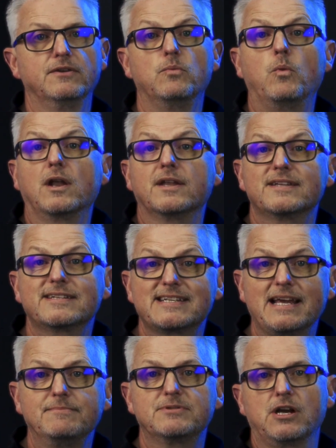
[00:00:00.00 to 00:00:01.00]
while at the
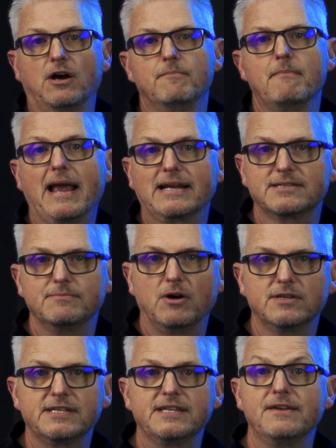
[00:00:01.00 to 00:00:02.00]
same time
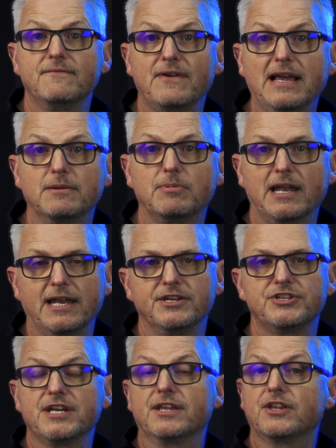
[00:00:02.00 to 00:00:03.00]
maximising the available
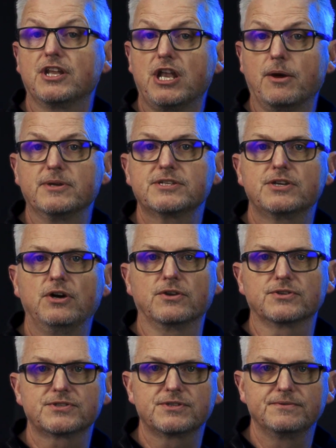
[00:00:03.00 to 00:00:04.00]
energy at the lowest
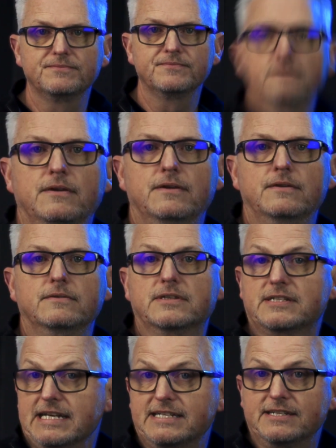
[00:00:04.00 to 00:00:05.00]
cost. The
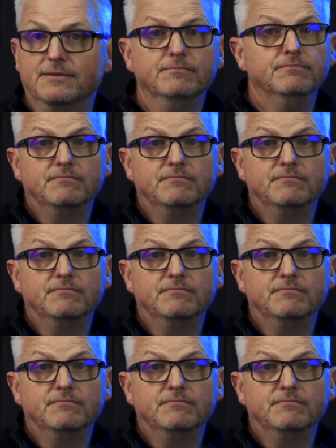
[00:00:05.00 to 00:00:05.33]
system